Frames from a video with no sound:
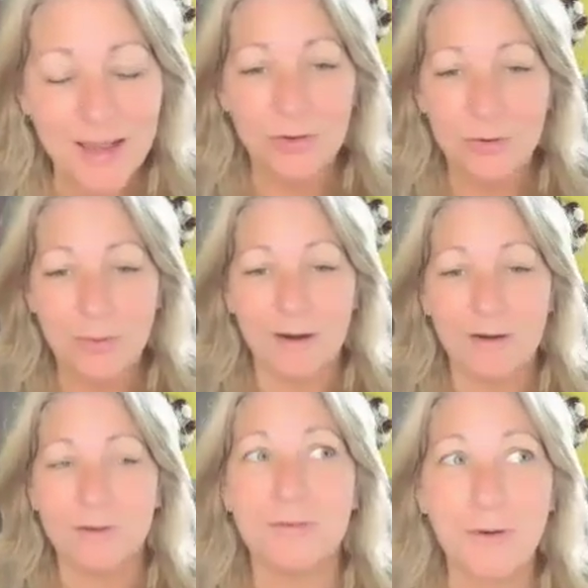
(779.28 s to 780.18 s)
You
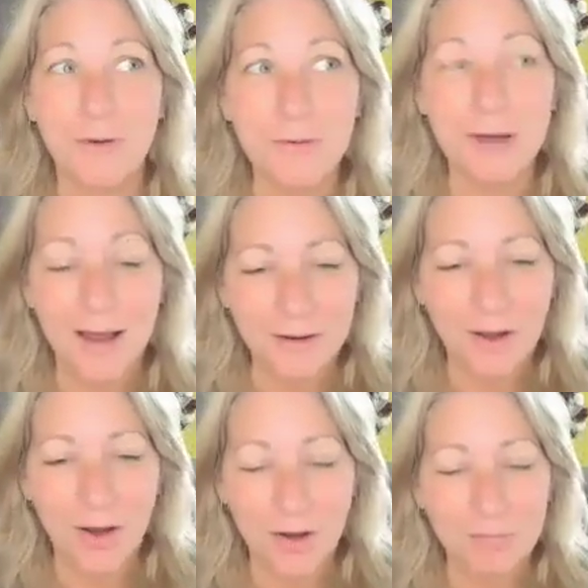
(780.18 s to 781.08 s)
are so caught
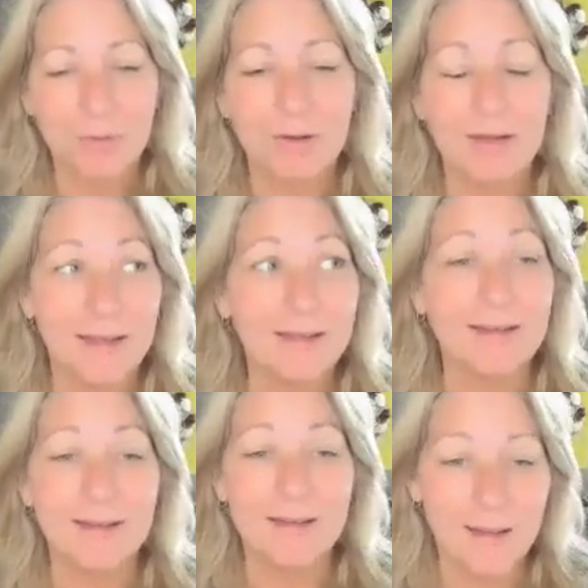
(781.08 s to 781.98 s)
up in
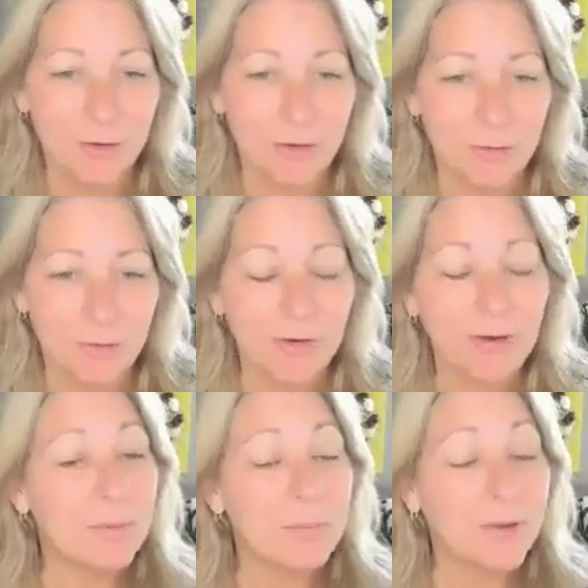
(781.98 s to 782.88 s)
the narrative.
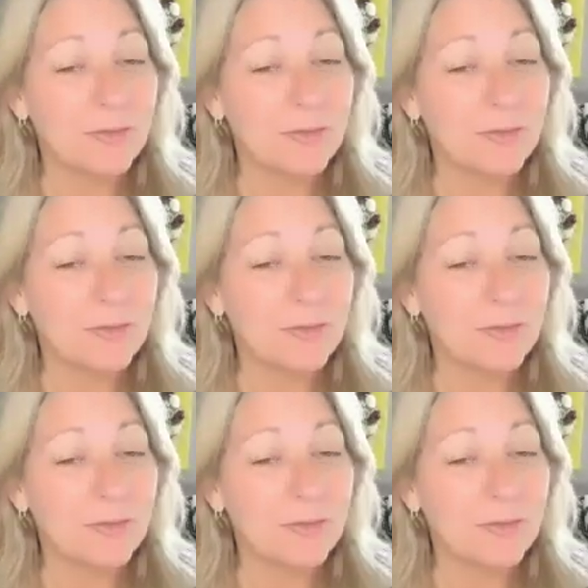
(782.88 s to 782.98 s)
I